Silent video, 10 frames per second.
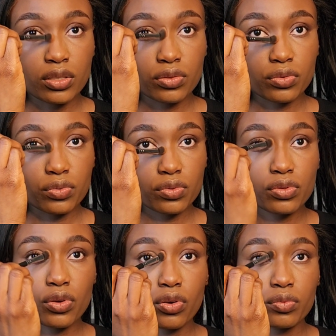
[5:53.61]
too
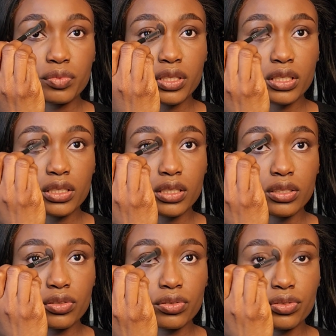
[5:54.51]
sculpted and
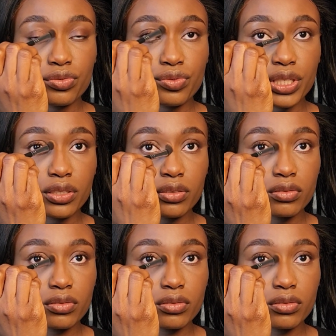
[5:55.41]
unreal.